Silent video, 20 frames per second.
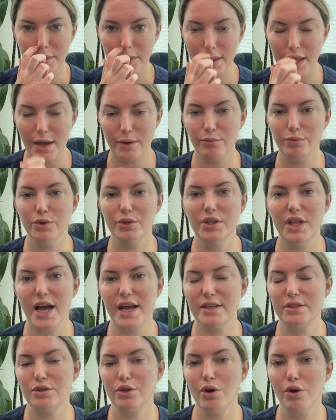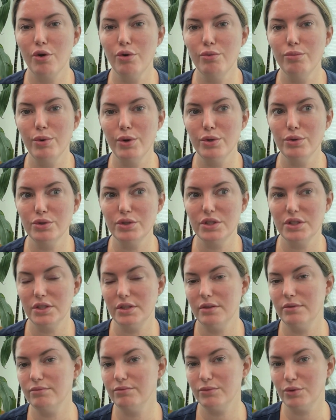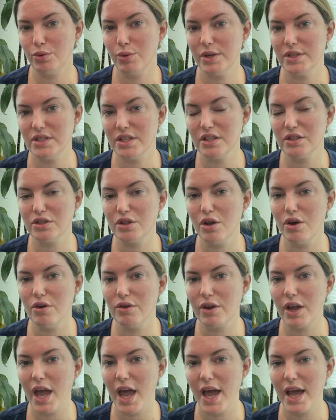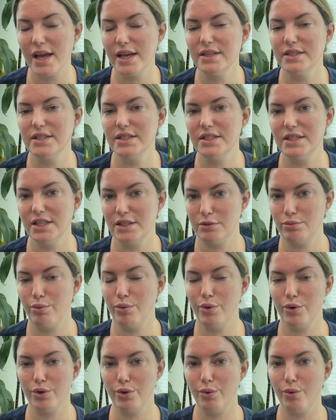that will last almost twice as long as Dysport